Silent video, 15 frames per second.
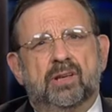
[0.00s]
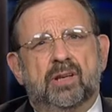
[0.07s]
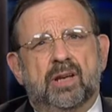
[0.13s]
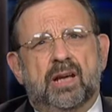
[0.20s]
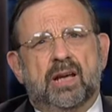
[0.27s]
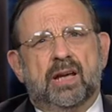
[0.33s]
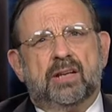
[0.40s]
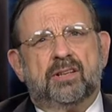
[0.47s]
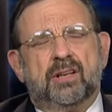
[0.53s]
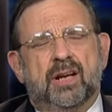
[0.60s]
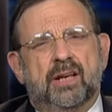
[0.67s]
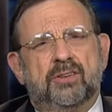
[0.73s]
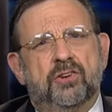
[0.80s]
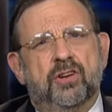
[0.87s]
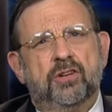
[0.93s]
And
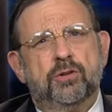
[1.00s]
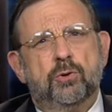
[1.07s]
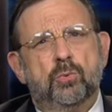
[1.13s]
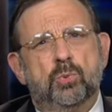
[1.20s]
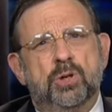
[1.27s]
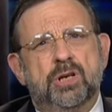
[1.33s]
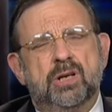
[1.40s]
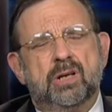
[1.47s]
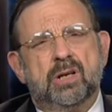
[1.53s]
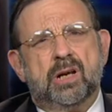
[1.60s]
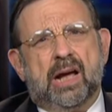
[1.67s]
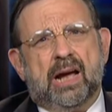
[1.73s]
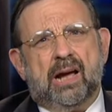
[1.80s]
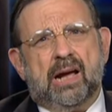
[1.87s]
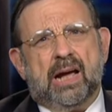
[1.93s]
I tell you, when
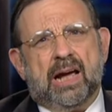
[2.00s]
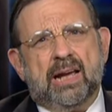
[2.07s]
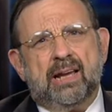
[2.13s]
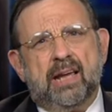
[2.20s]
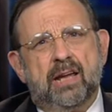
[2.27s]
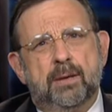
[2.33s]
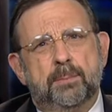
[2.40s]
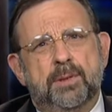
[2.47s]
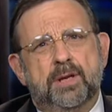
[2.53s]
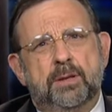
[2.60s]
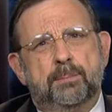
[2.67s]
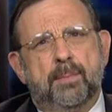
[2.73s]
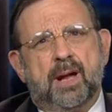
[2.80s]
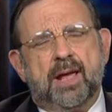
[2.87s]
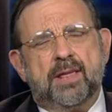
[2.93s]
I, I, came
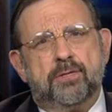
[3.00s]
in, my